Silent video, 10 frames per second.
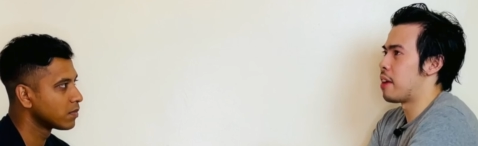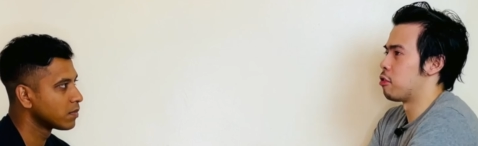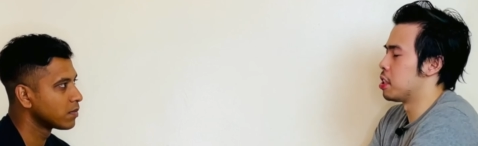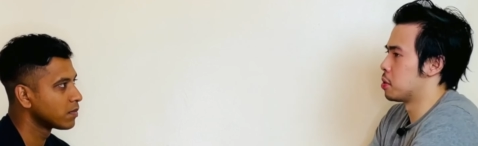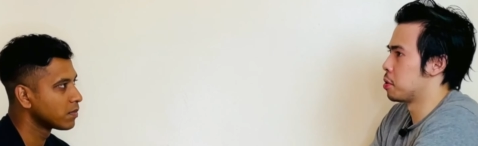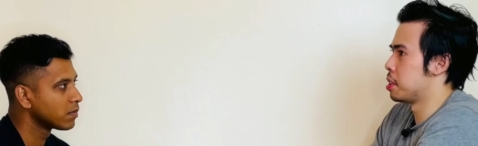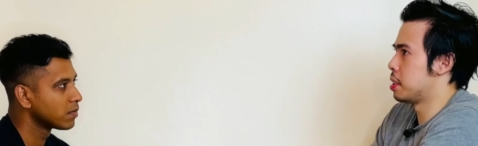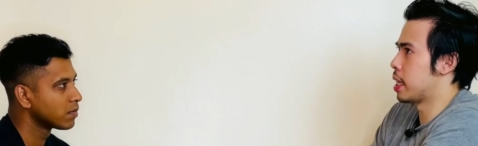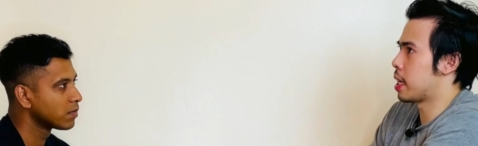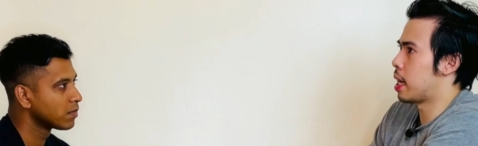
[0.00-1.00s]
Speaker 1: resources
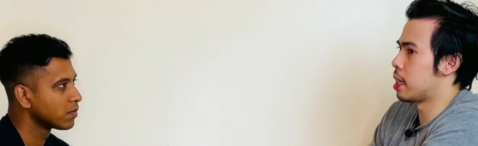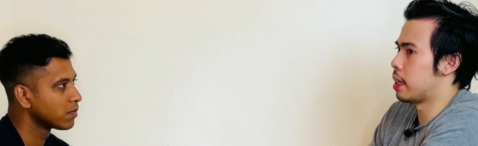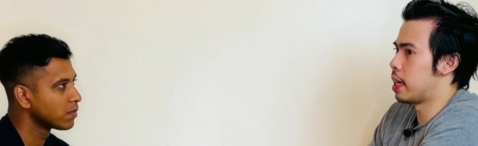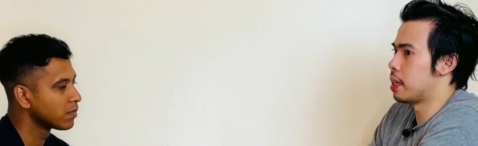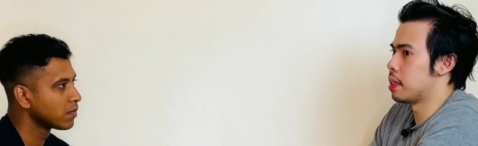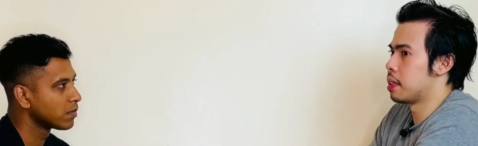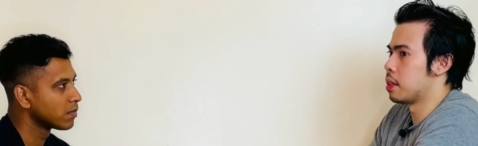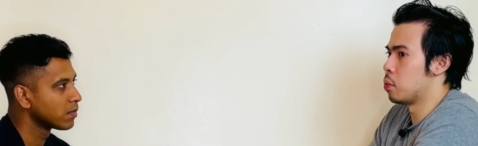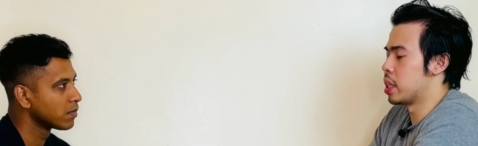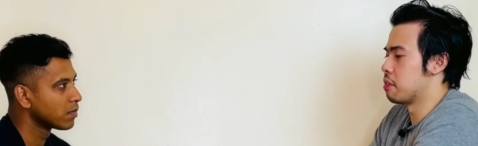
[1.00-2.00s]
that kind that
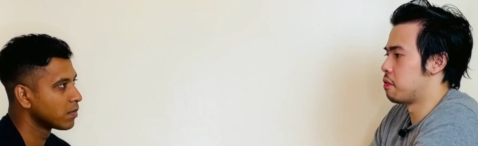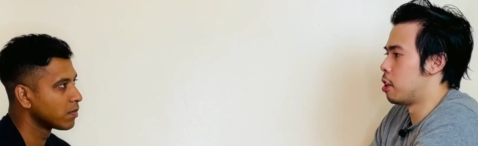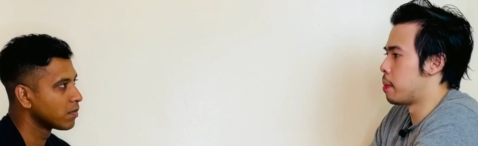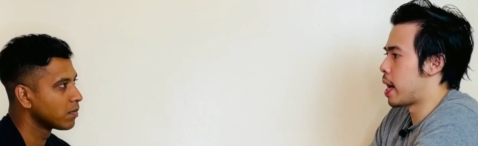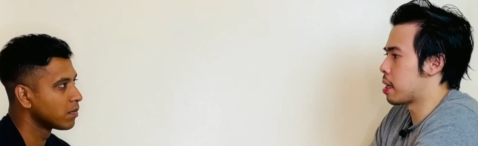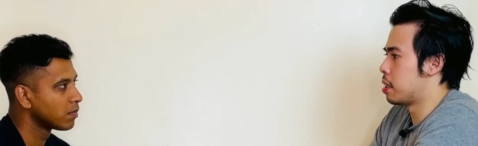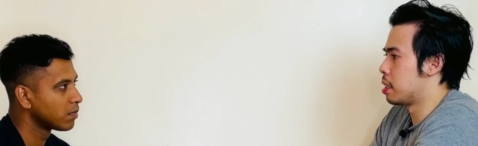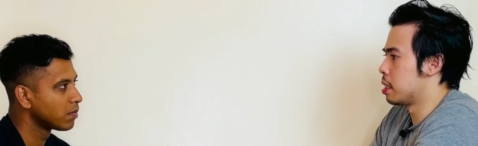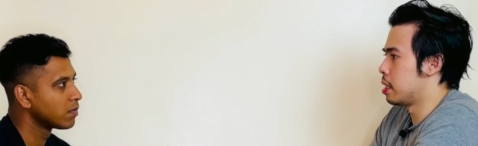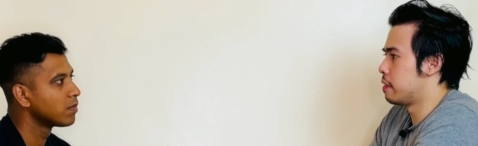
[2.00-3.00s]
we can fall back on
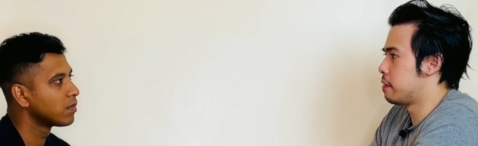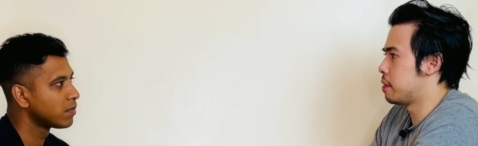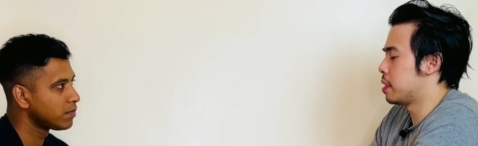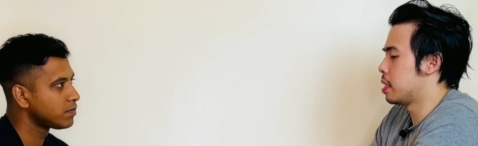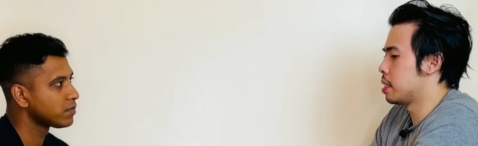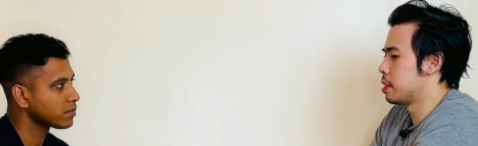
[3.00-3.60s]
if uh,